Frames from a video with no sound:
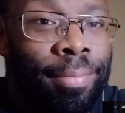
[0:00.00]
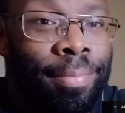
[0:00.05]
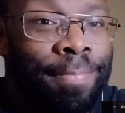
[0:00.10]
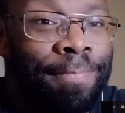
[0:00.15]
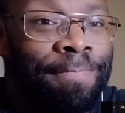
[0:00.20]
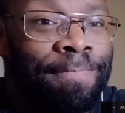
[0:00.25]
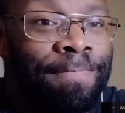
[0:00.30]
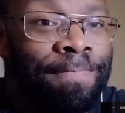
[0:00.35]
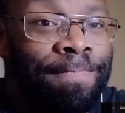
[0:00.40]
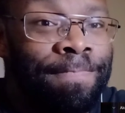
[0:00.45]

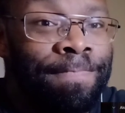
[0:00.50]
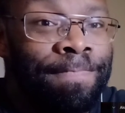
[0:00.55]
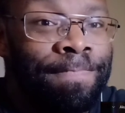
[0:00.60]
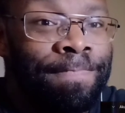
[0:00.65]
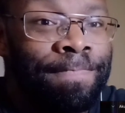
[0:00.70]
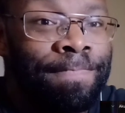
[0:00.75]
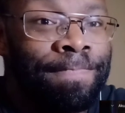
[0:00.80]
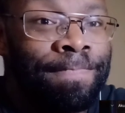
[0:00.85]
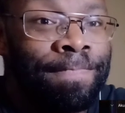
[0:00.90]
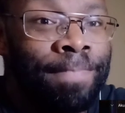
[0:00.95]
yeah
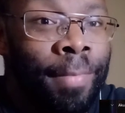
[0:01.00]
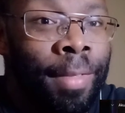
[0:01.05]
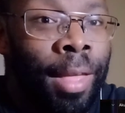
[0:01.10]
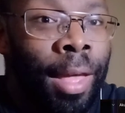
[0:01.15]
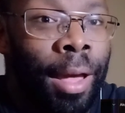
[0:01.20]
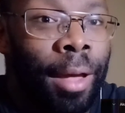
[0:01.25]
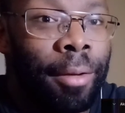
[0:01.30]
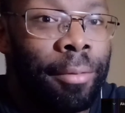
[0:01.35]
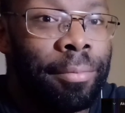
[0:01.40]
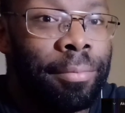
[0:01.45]

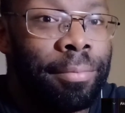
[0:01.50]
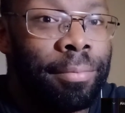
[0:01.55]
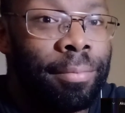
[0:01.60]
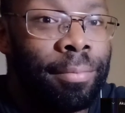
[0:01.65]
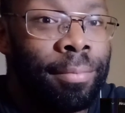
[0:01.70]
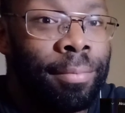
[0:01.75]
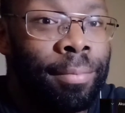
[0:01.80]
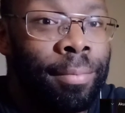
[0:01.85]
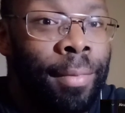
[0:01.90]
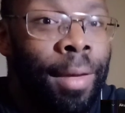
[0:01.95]
that
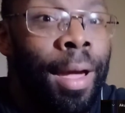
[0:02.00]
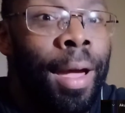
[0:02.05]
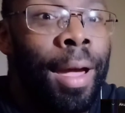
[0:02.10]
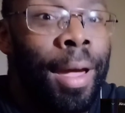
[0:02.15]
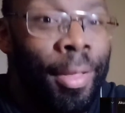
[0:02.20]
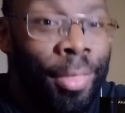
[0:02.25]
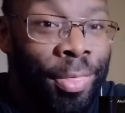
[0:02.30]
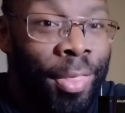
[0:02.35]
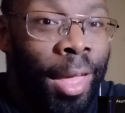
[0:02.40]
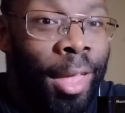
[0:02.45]
long
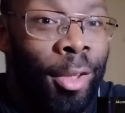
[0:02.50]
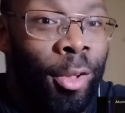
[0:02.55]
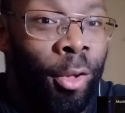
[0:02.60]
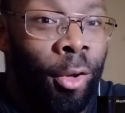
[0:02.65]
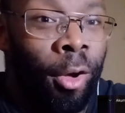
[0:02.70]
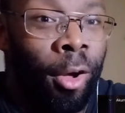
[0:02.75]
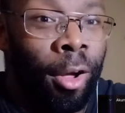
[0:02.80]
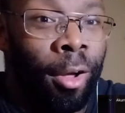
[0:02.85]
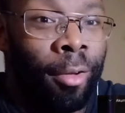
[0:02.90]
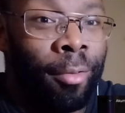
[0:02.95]

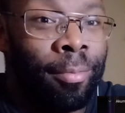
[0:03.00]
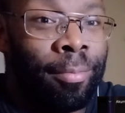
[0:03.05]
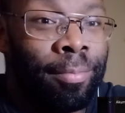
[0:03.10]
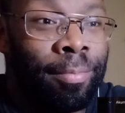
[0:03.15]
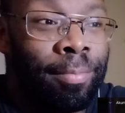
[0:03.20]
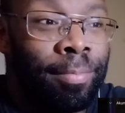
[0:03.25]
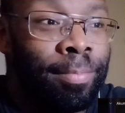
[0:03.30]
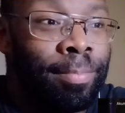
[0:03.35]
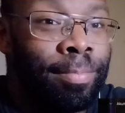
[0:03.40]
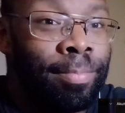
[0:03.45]

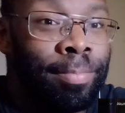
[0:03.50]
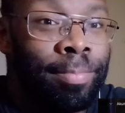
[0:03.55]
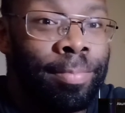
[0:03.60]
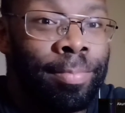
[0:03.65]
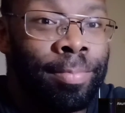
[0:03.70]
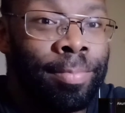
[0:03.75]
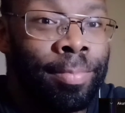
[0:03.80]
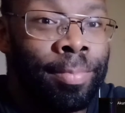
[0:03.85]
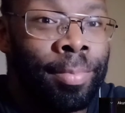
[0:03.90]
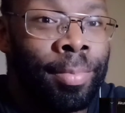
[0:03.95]
that's like
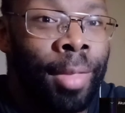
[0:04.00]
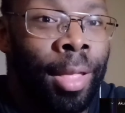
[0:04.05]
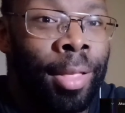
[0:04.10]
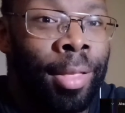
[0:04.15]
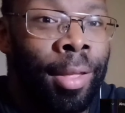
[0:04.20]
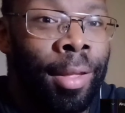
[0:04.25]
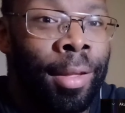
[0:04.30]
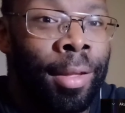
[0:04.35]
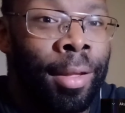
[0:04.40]
um